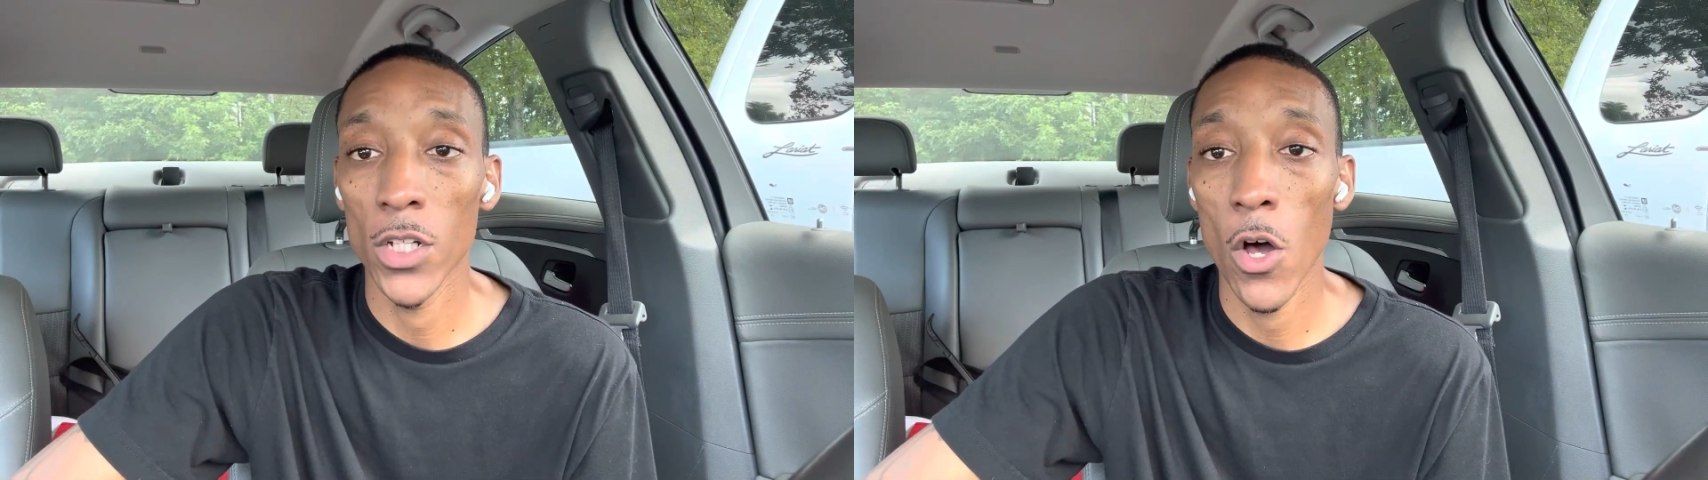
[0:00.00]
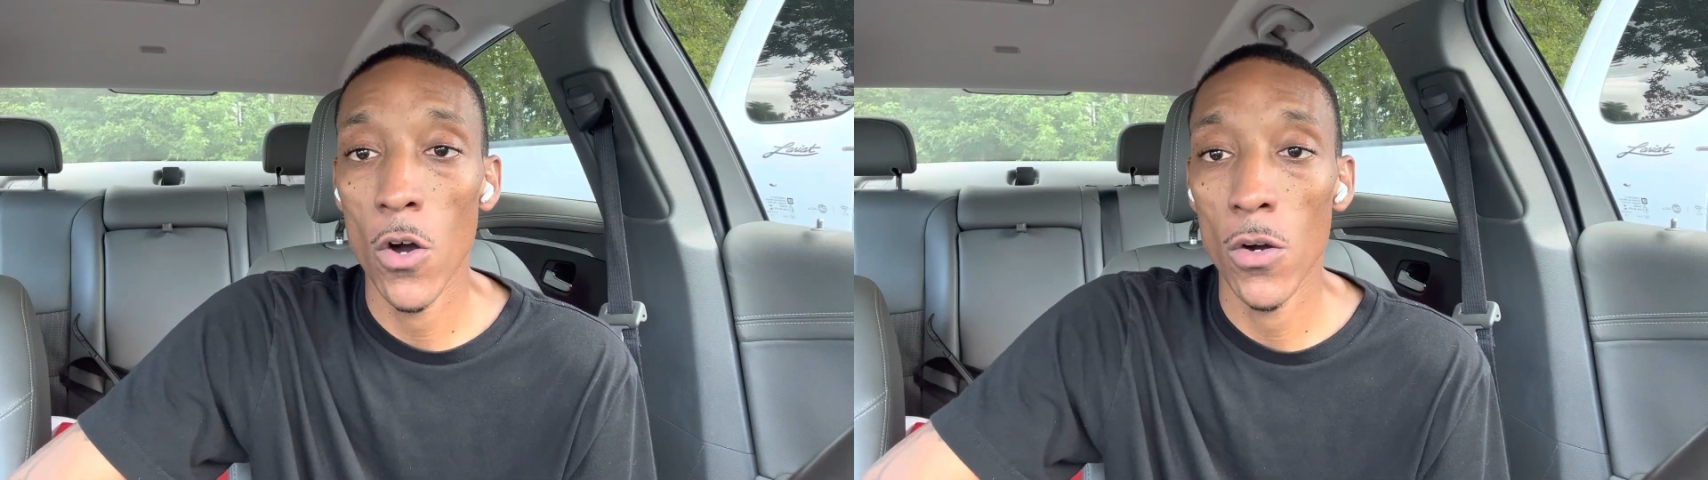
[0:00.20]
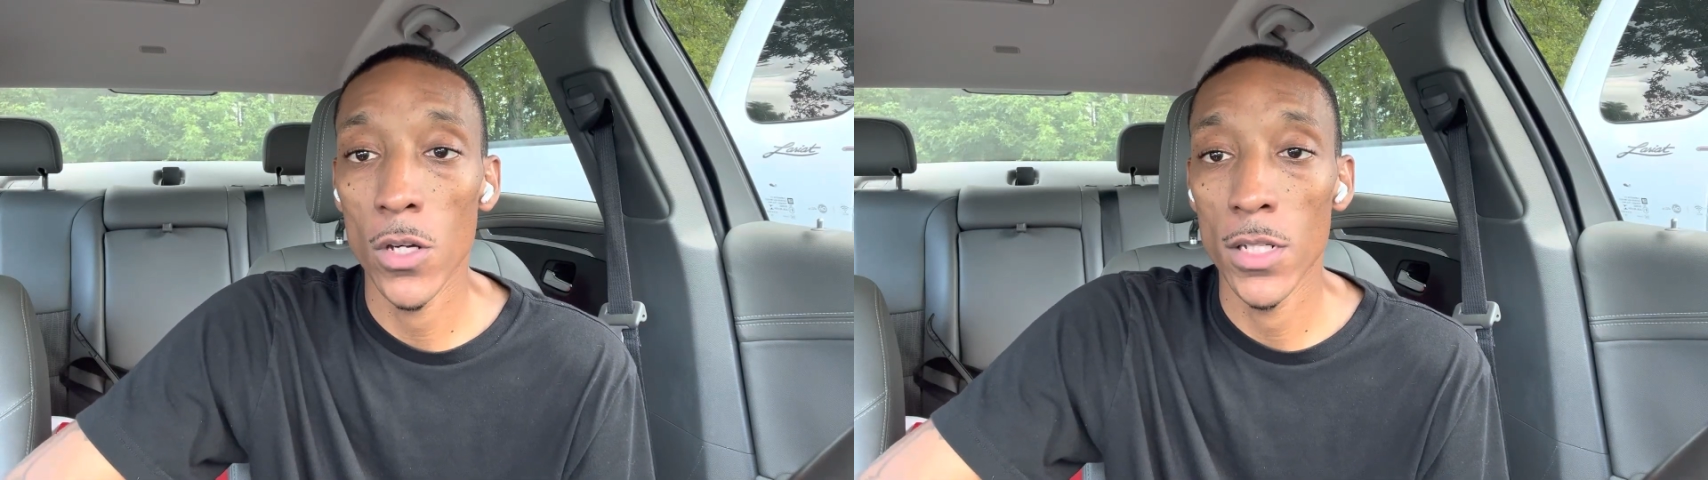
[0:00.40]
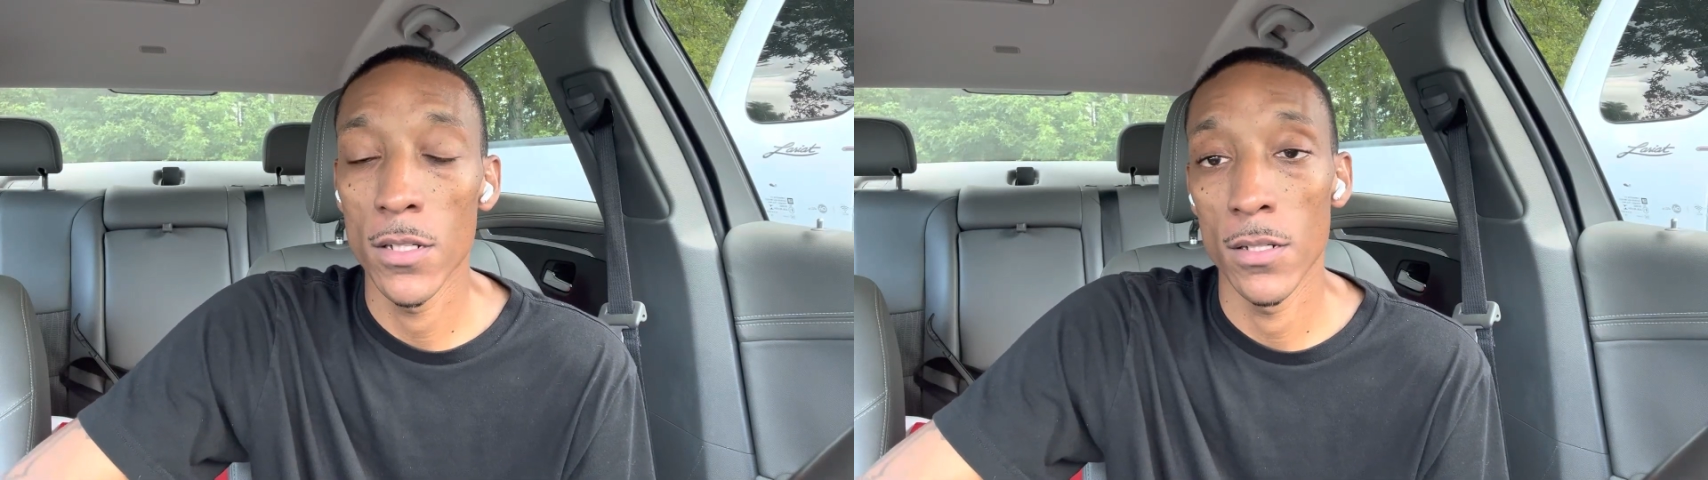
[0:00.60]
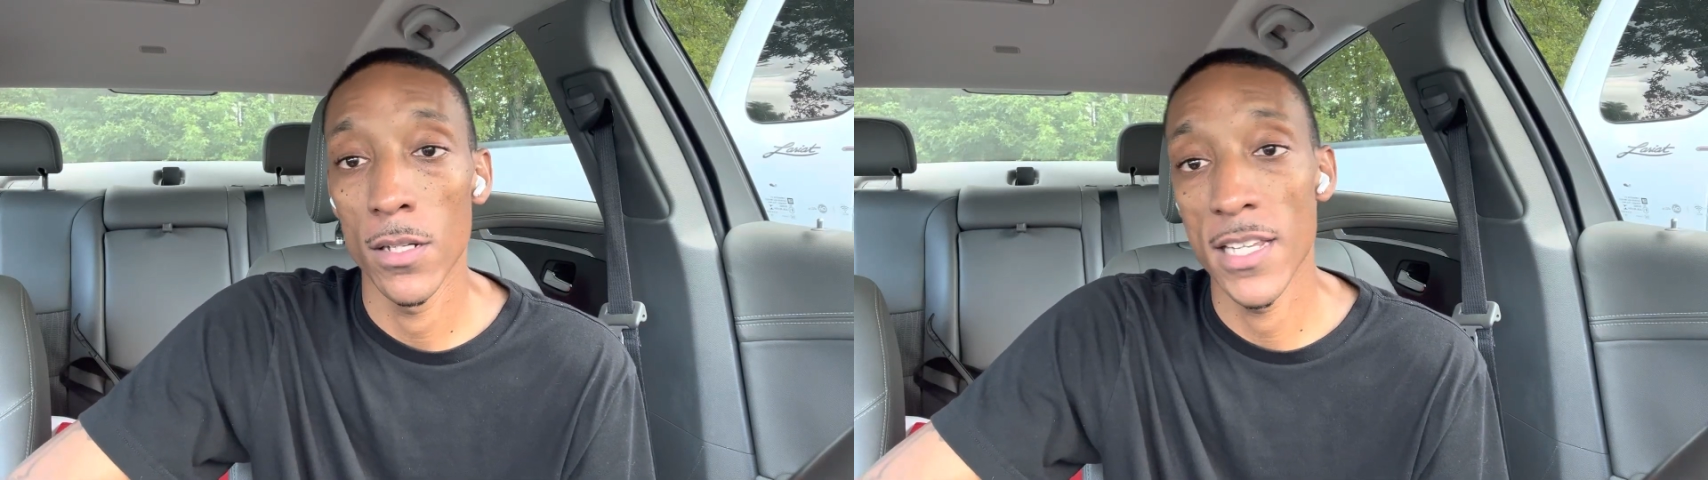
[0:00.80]
long
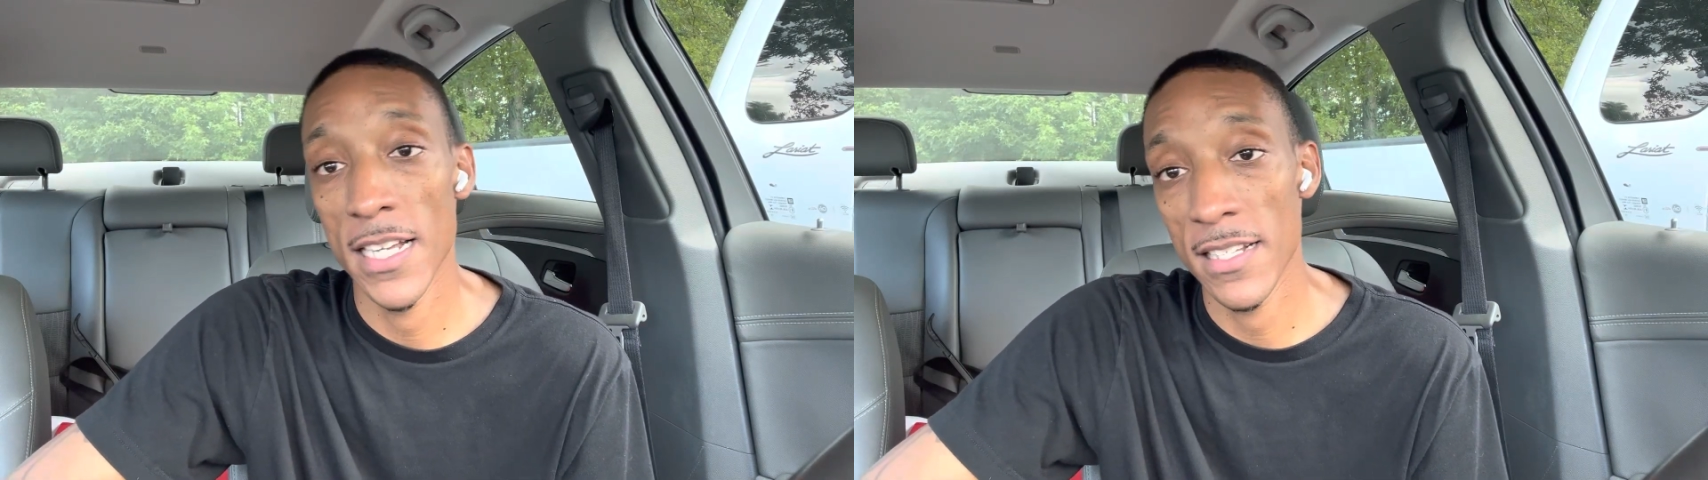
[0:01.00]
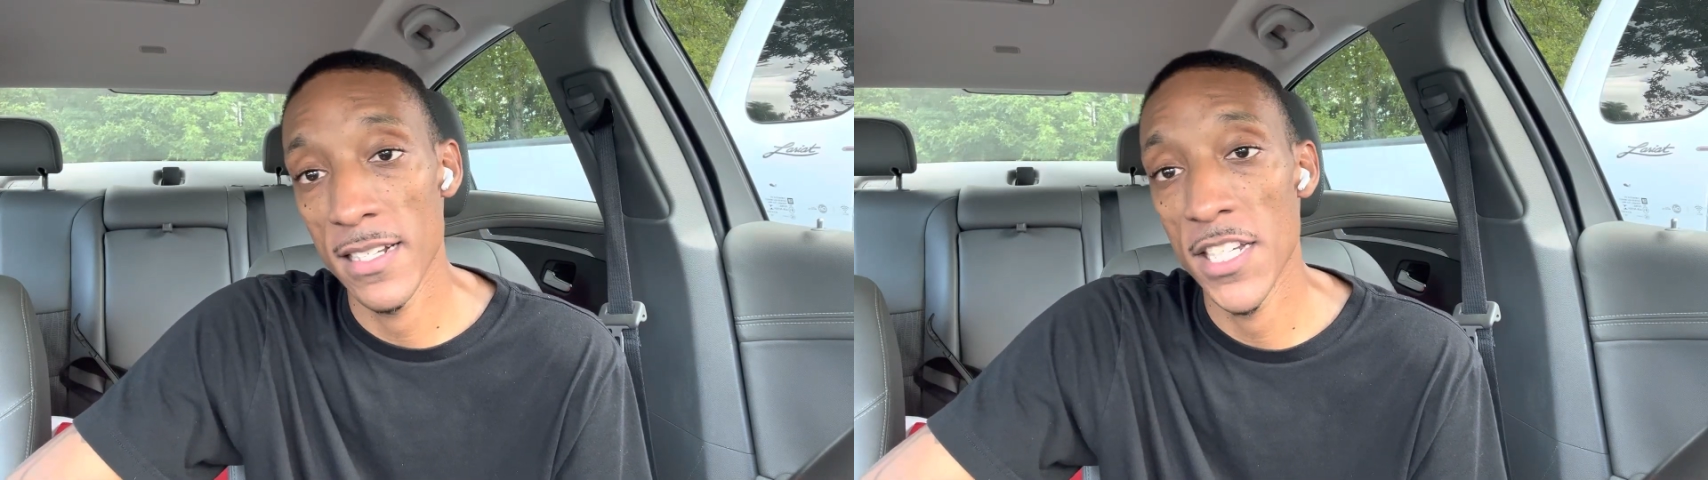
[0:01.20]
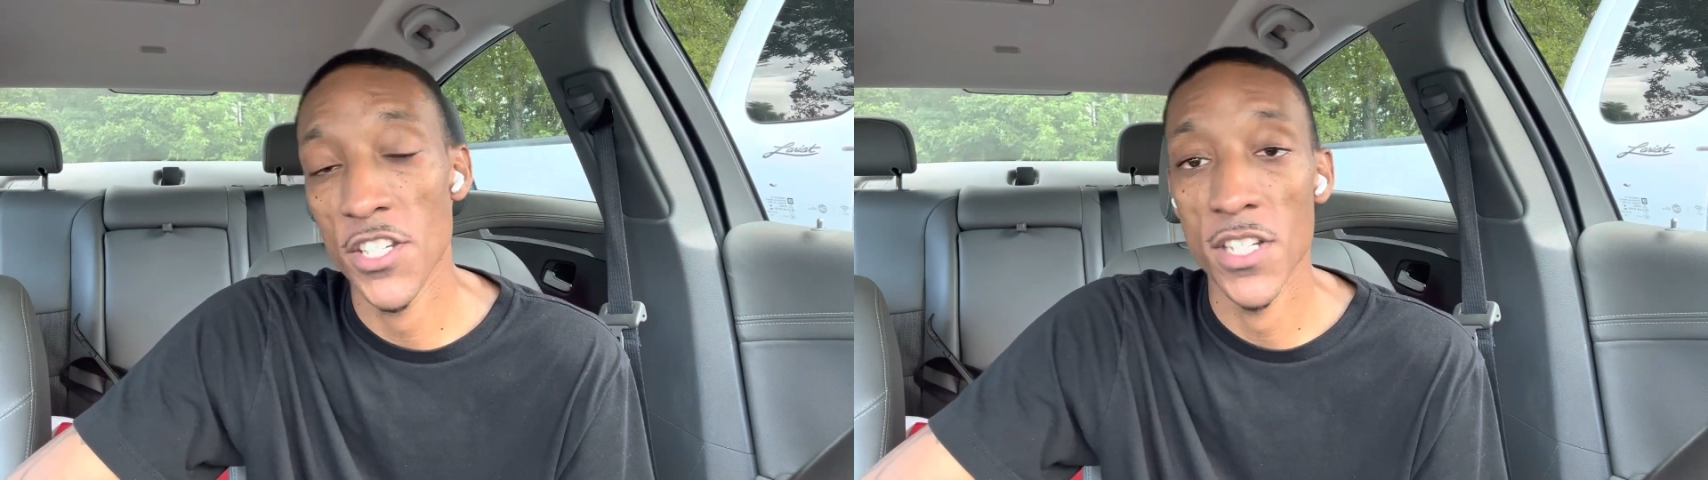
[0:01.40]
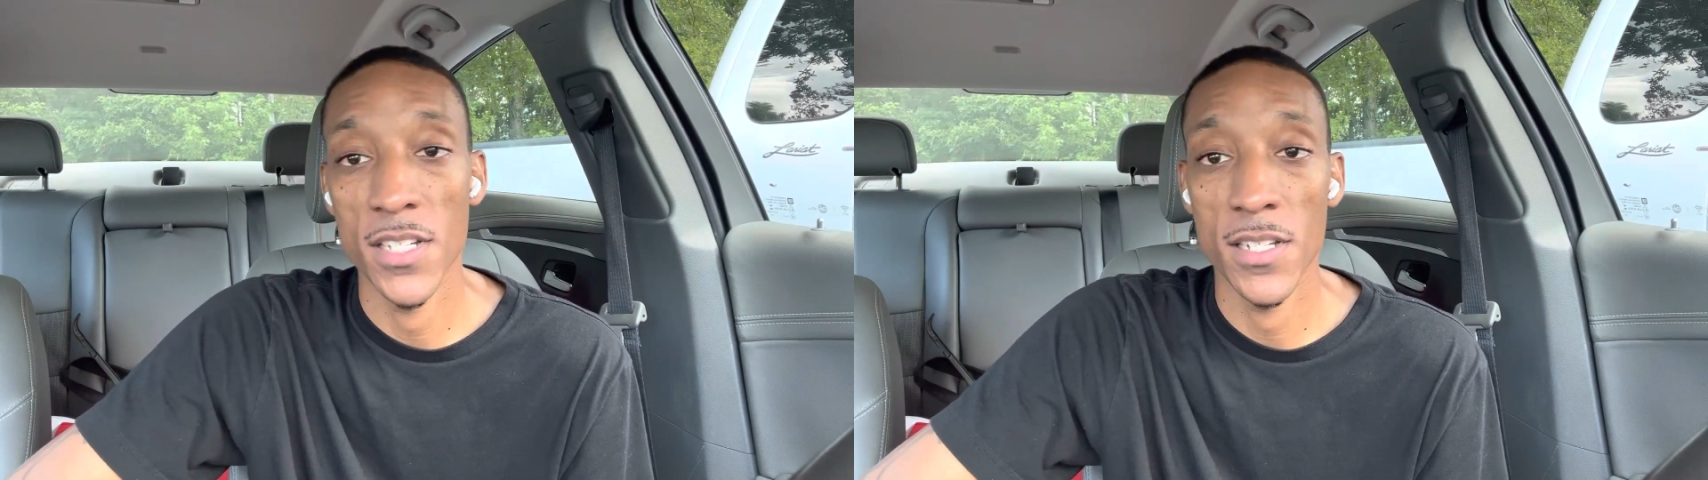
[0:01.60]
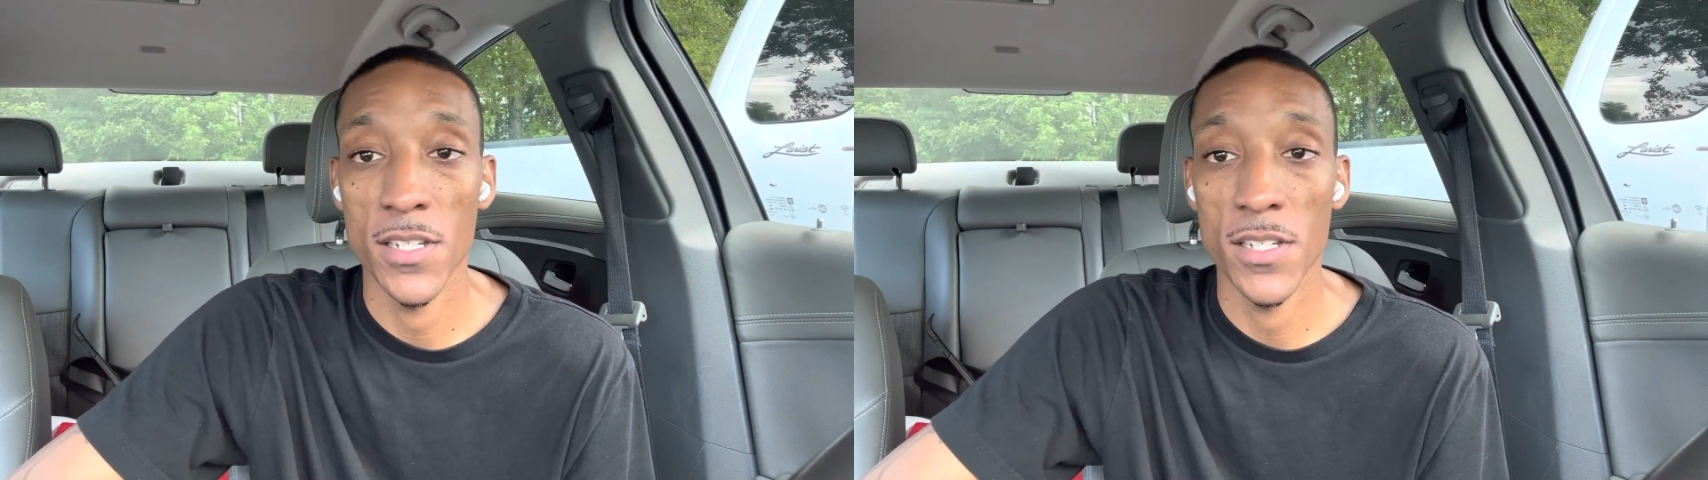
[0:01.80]
destinations,